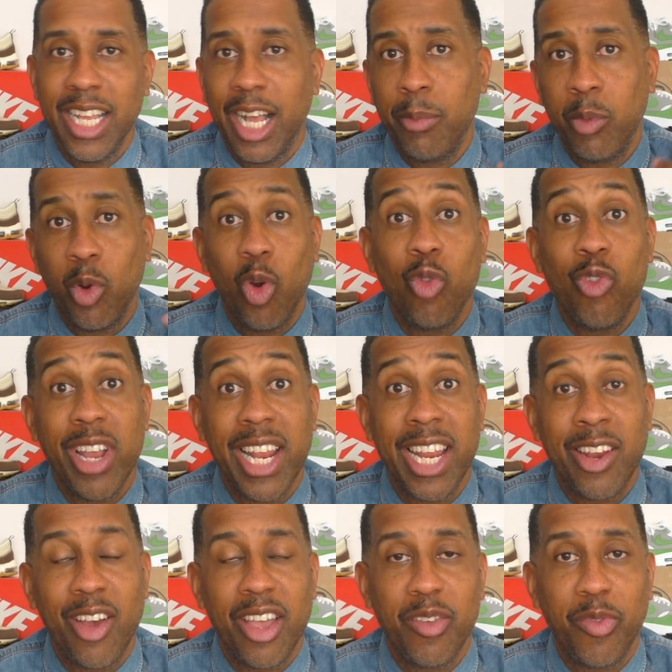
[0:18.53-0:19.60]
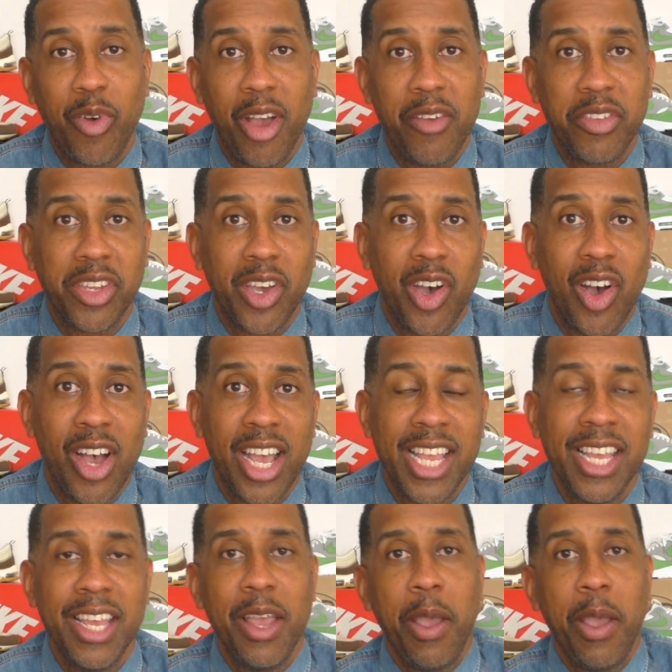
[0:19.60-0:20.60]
I'm not really a 95s guy,